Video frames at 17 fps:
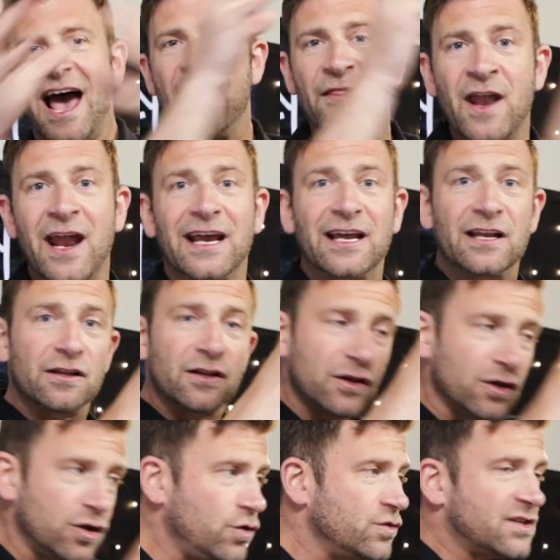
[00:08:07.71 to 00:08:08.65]
And then I could
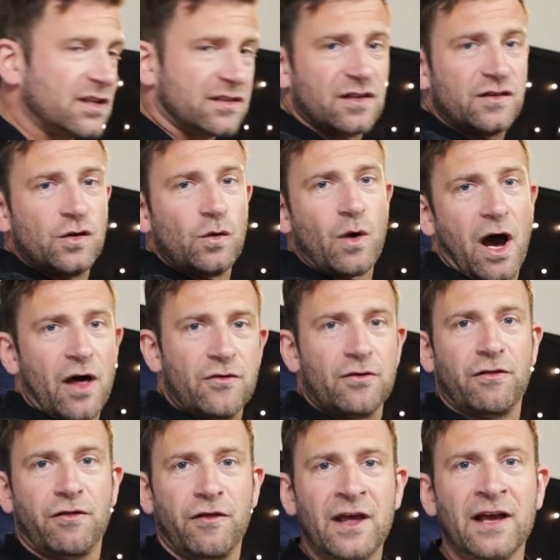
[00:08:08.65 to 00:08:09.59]
use it to do
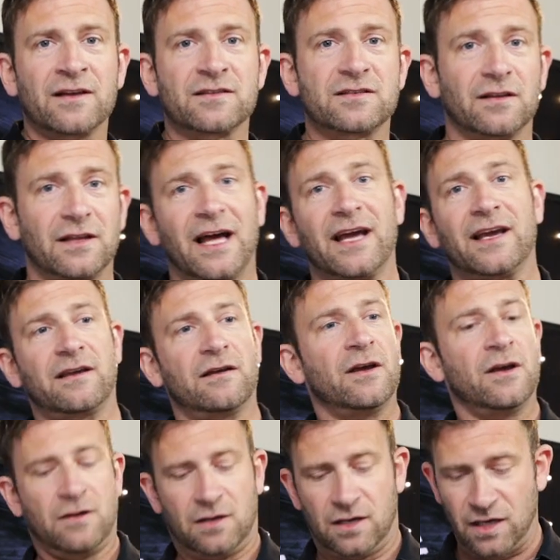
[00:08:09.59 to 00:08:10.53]
other things like,
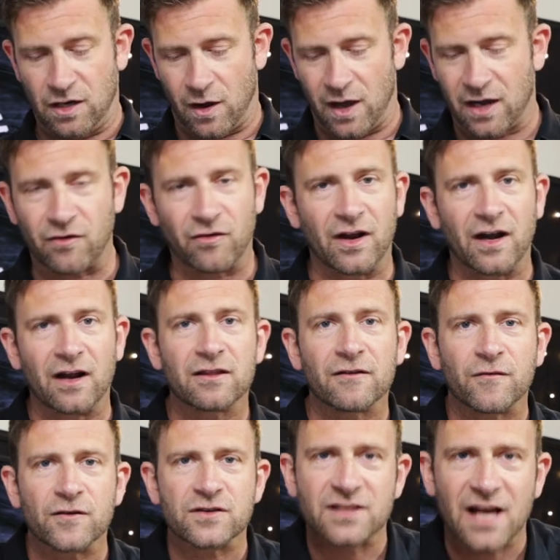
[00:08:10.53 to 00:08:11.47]
you know, I created
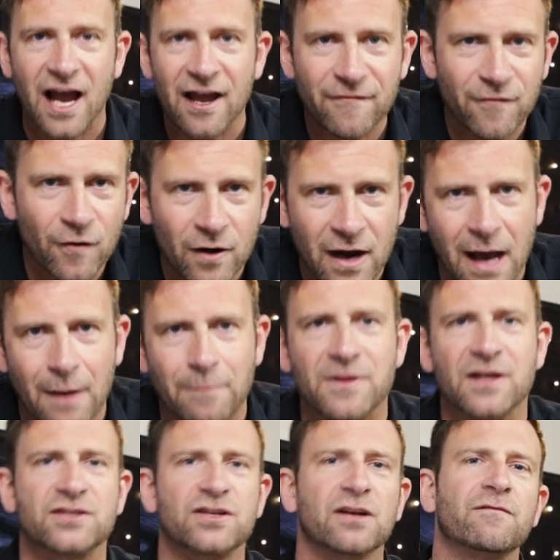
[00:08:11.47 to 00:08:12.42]
the first iPhone
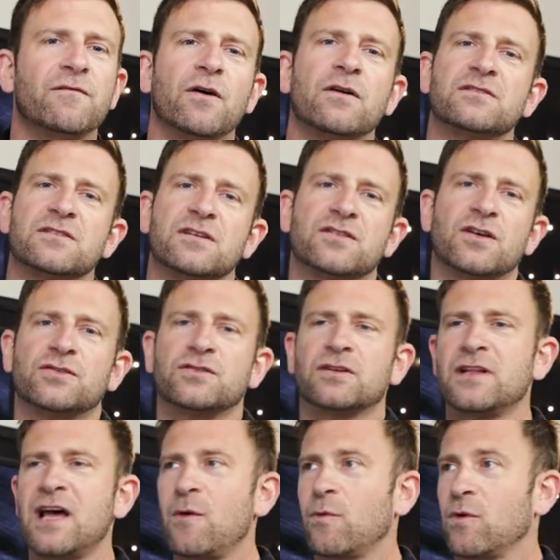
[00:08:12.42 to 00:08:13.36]
app that shared photos of
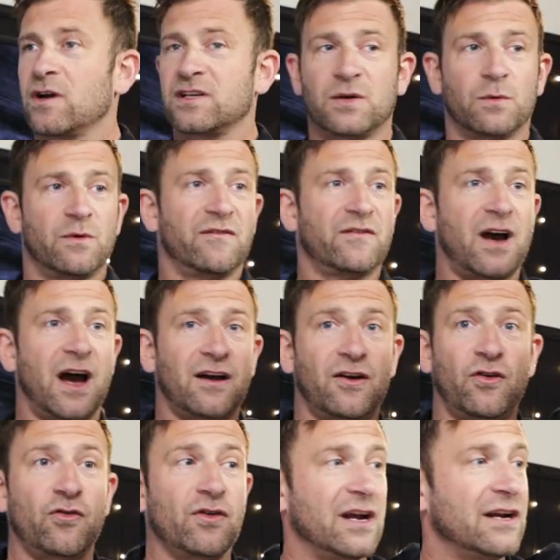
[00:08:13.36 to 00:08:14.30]
social networks, and we've
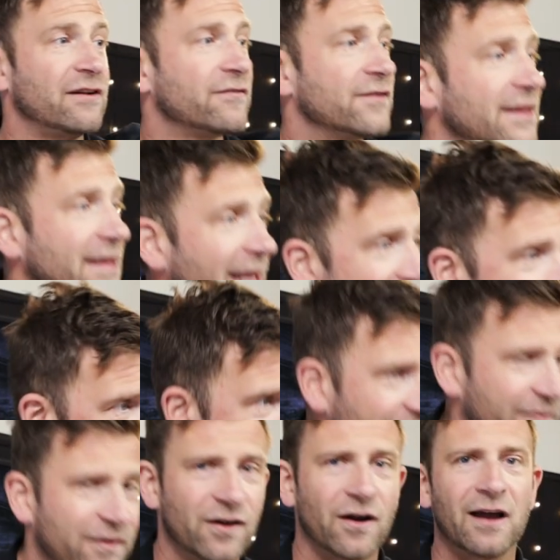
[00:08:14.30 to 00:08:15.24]
got Creative
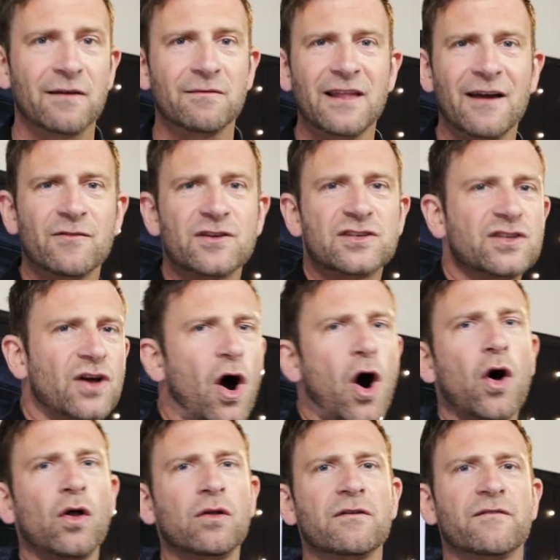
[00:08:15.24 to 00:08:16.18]
Live here. I leveraged
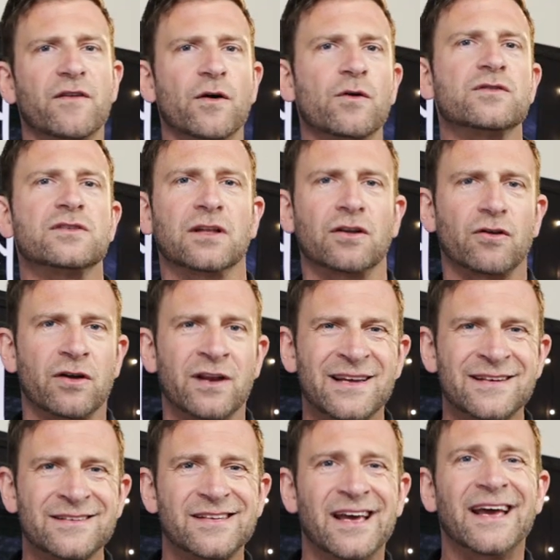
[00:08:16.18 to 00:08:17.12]
all of those
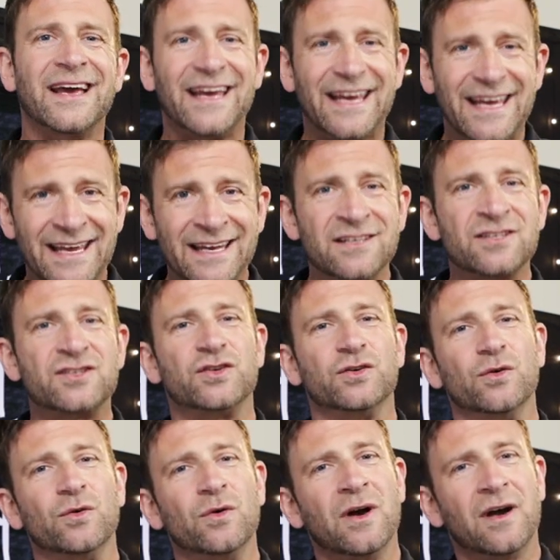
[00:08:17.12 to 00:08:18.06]
learnings
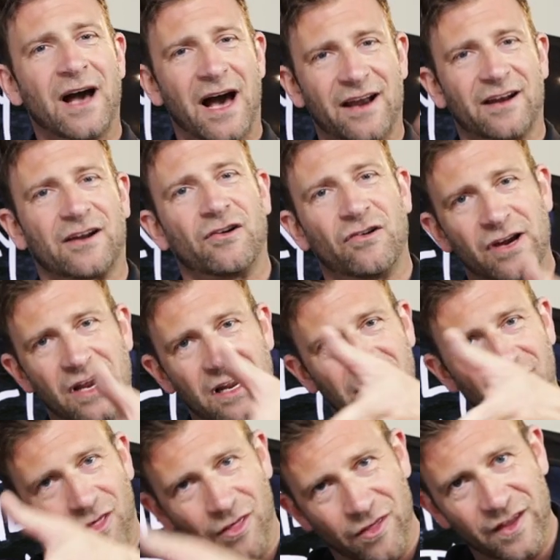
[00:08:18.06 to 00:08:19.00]
into how to
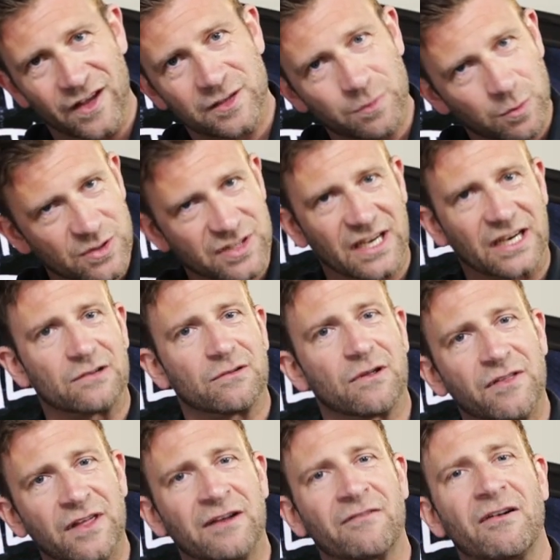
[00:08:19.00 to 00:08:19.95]
create this
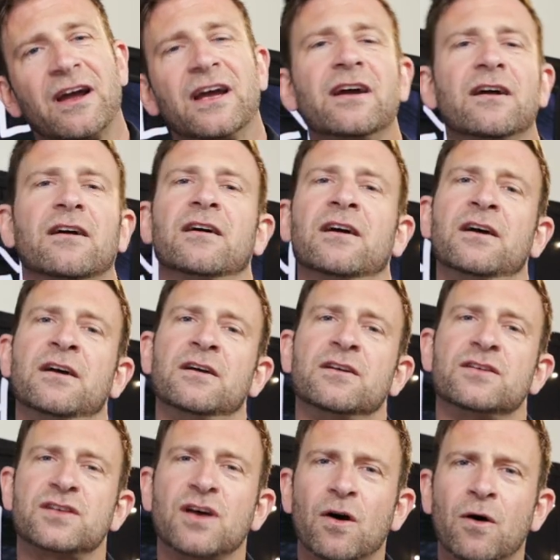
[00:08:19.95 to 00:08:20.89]
particular thing right here.
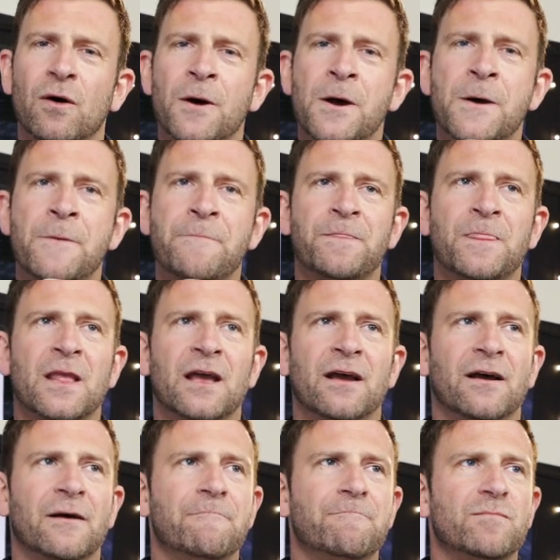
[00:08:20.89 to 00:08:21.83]
So,
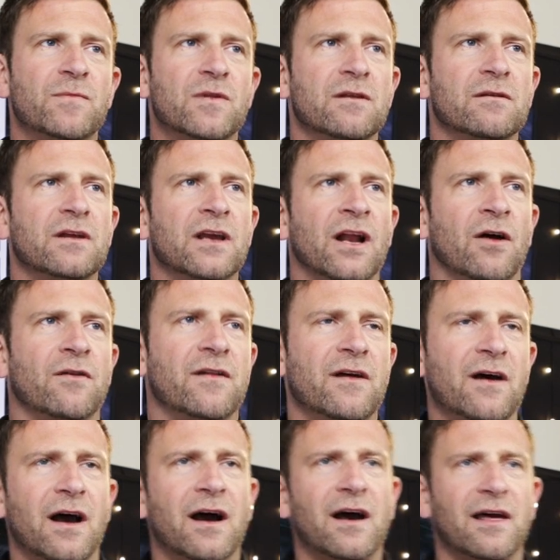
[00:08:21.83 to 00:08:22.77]
you know,
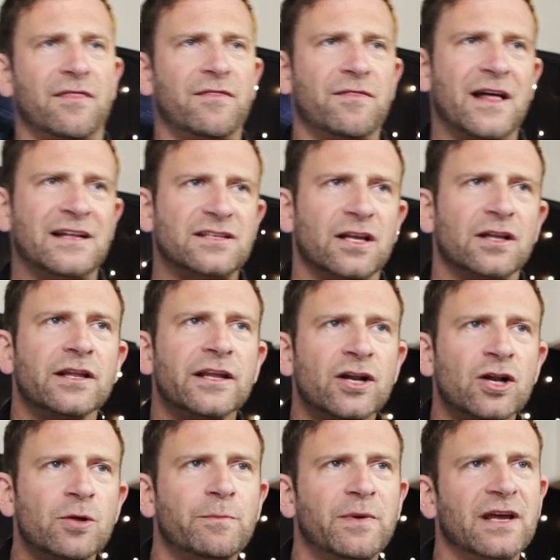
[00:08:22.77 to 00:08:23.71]
that's a
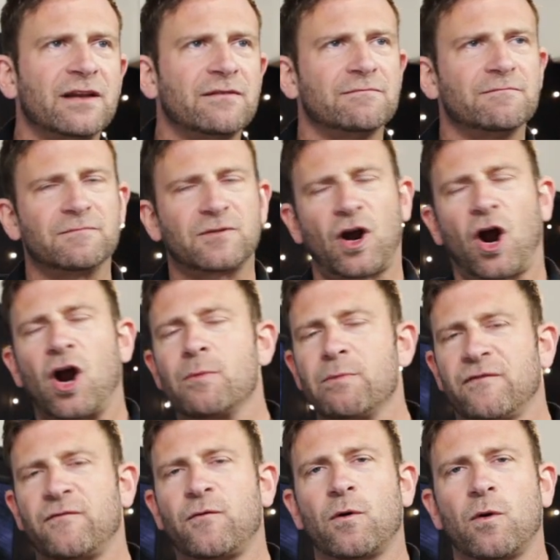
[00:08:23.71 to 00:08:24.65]
little bit
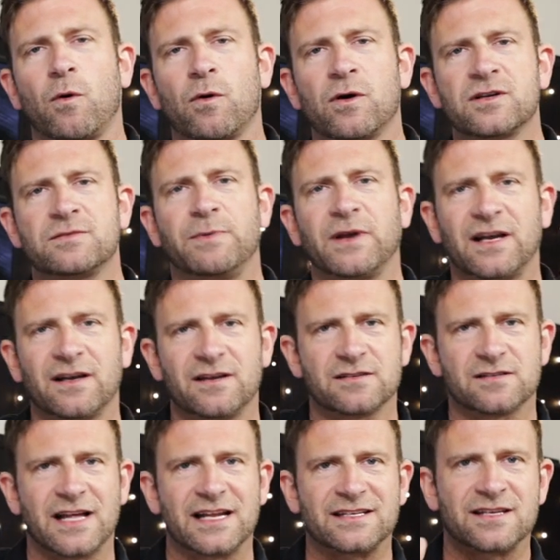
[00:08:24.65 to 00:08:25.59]
cart before horse
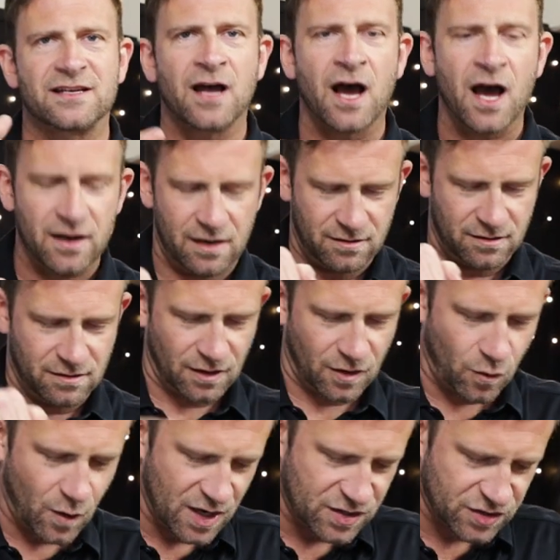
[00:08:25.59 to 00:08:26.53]
because that's not the
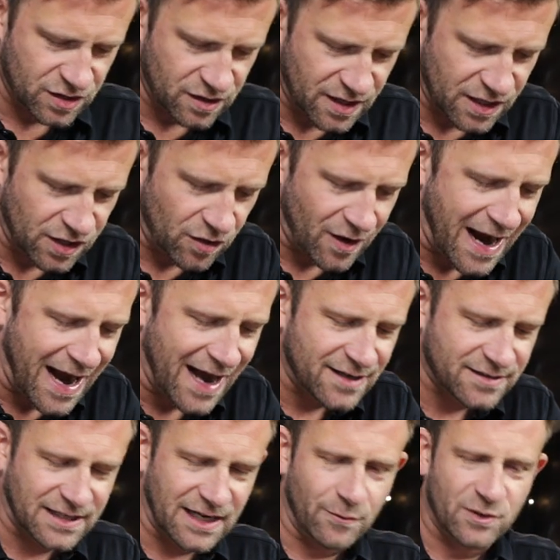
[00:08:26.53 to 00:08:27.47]
question that you're
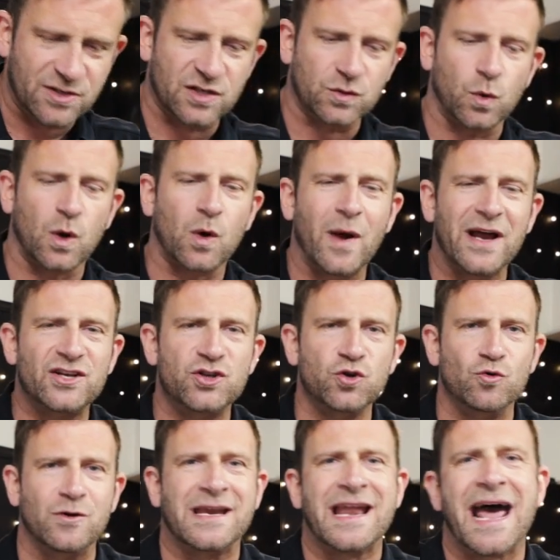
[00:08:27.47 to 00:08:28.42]
asking, which is what do I
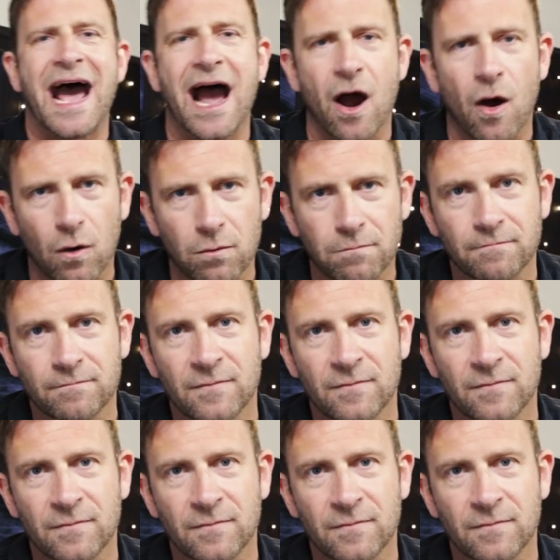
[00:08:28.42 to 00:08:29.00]
do now?